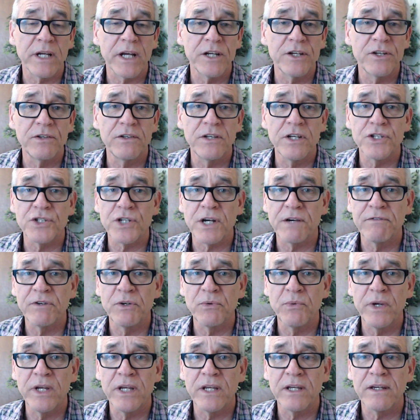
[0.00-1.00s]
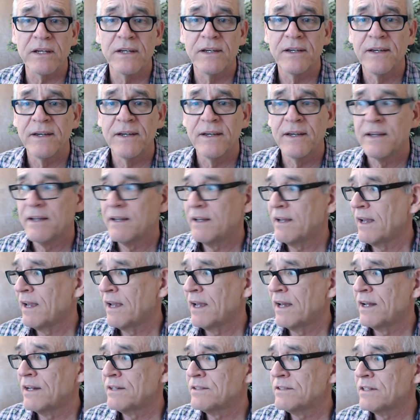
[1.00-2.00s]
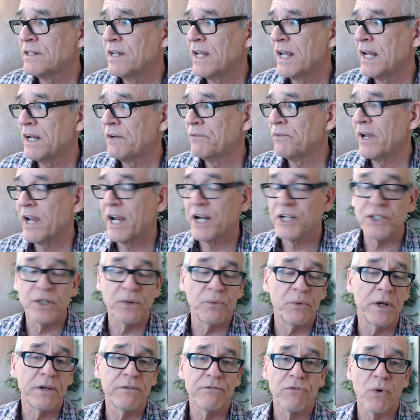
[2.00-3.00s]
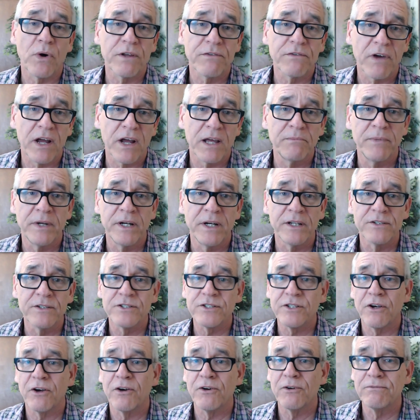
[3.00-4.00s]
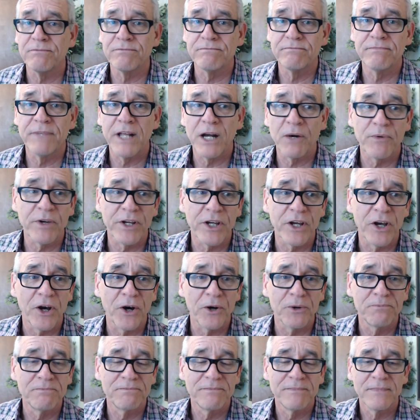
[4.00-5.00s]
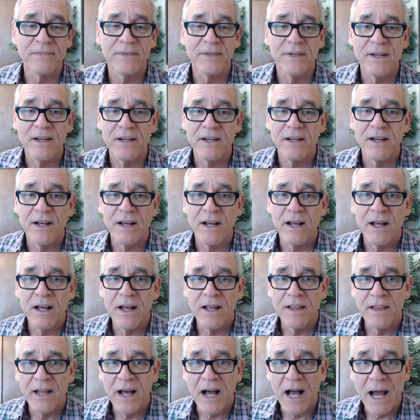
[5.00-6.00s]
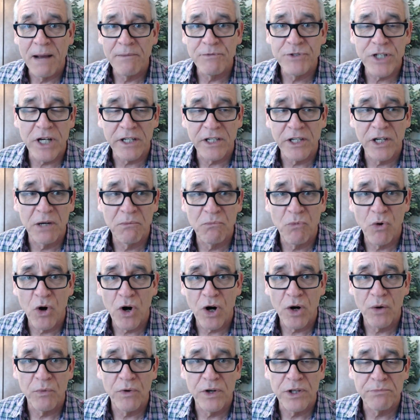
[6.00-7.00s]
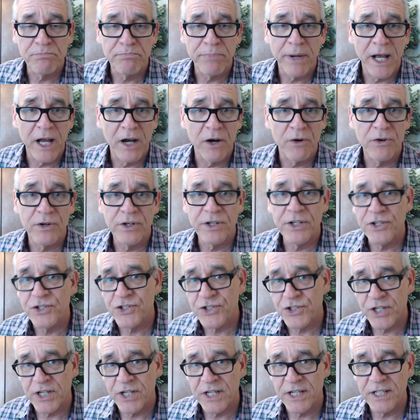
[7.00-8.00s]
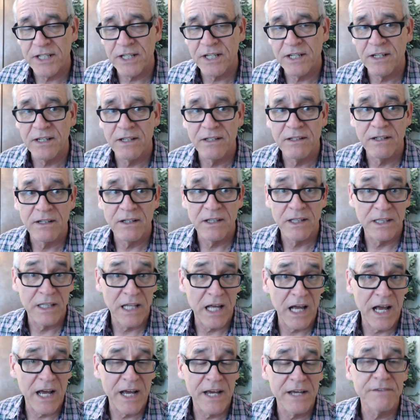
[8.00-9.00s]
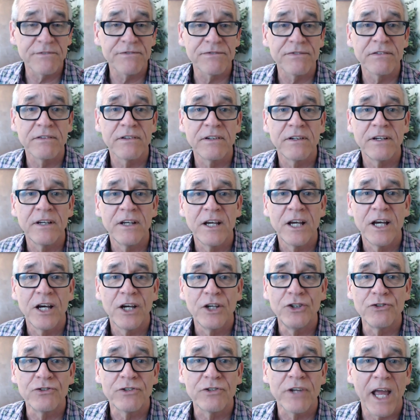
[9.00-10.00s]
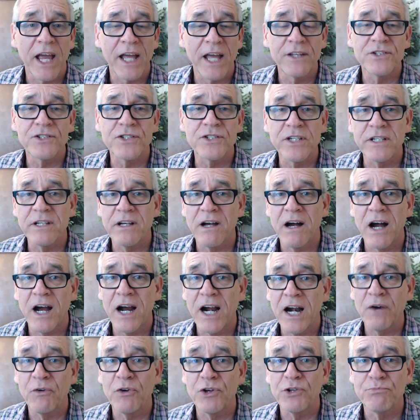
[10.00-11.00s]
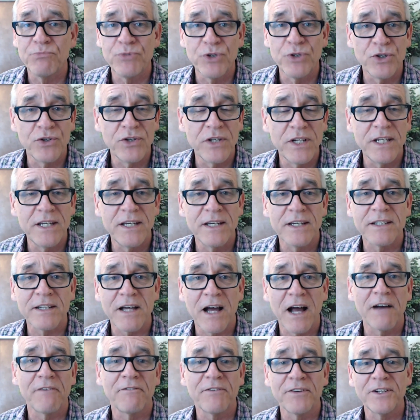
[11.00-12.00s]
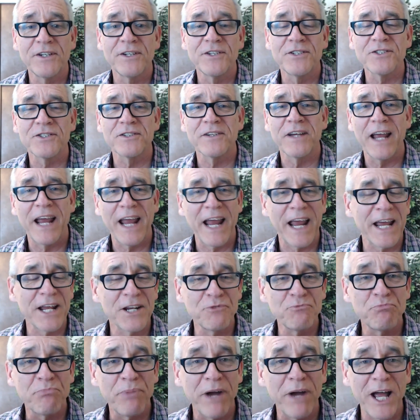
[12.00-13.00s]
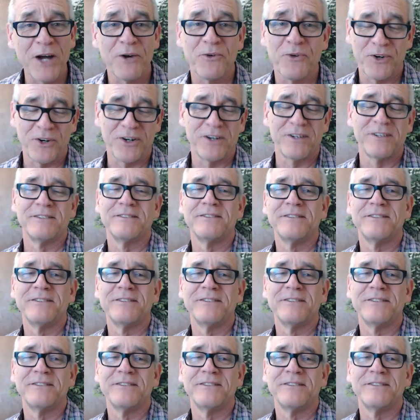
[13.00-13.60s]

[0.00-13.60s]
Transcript: I do these every week, and today we actually went 45 minutes. So there we go. I'm Chuck Gilmore with Power to Sing Live. You can sing higher with beauty, confidence, and power.